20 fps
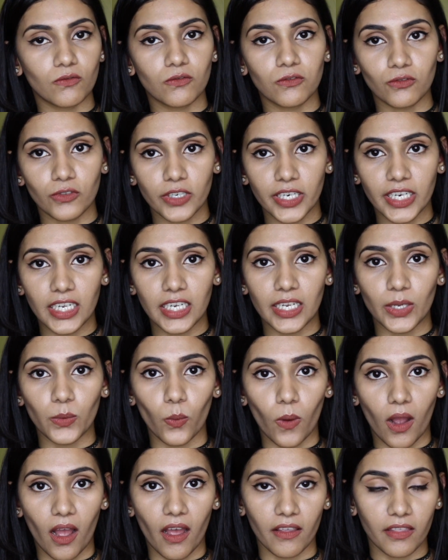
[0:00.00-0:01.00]
really
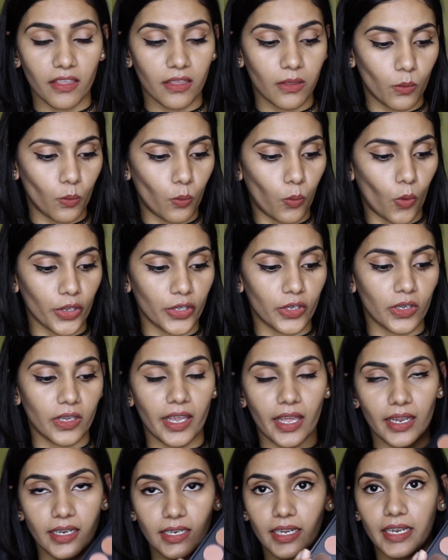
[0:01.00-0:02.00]
worth what you
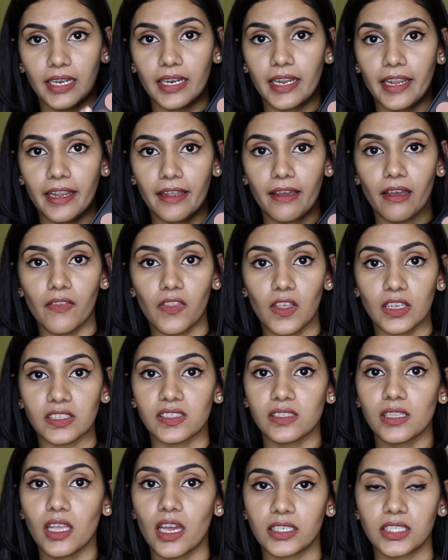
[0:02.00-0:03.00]
get in here. There's
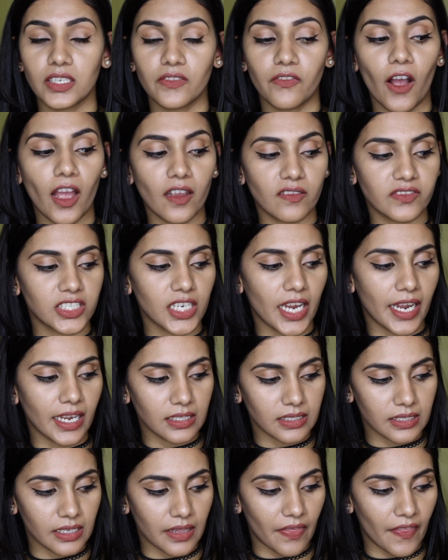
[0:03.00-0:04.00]
35
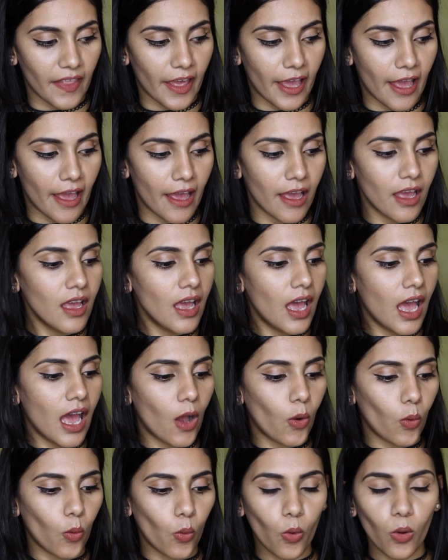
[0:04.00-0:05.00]
shades in there,
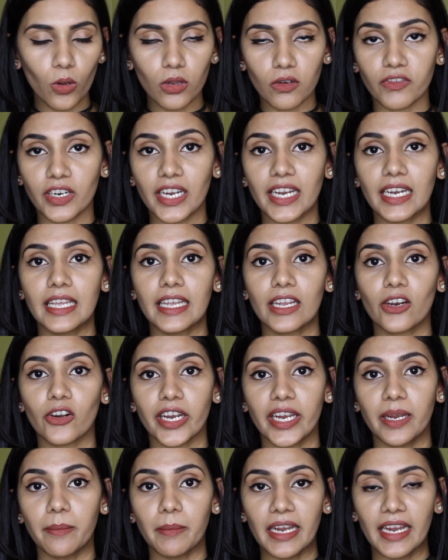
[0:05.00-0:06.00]
all really
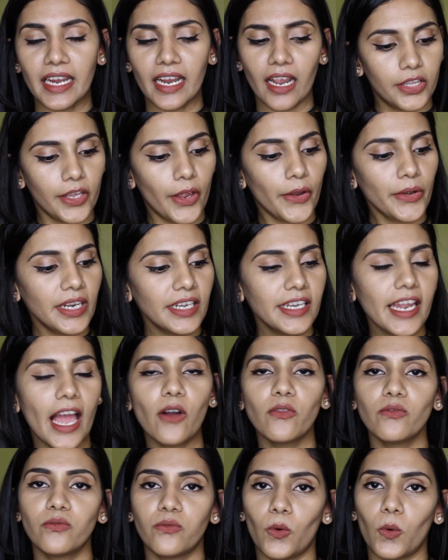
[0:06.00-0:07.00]
creamy. The only
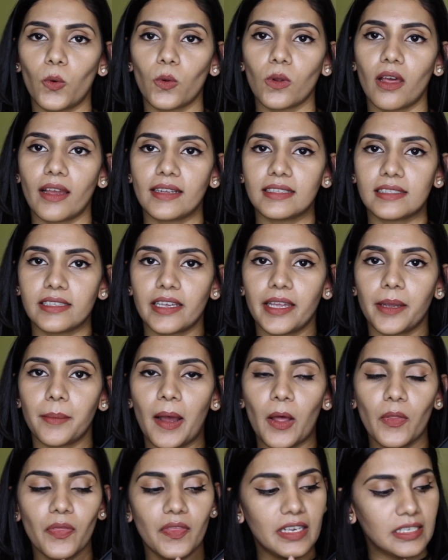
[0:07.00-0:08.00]
downfall I'd say
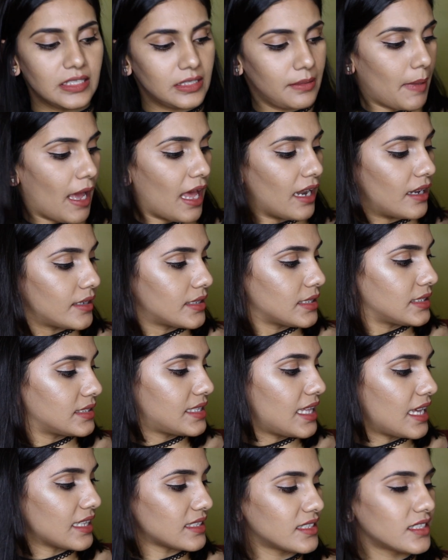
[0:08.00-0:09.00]
about this palette is
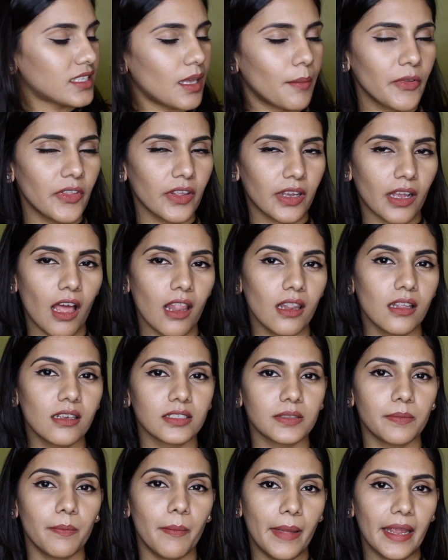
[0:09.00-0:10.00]
that some of the
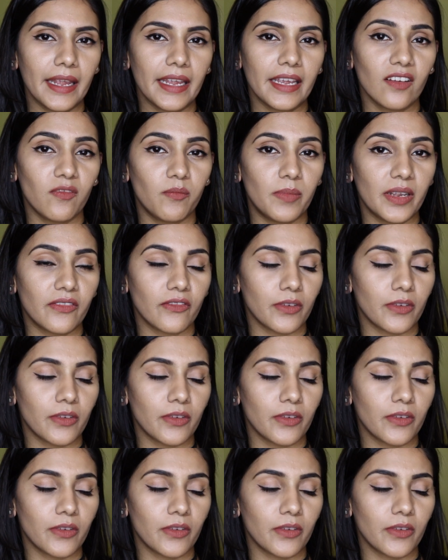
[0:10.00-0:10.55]
colours may have been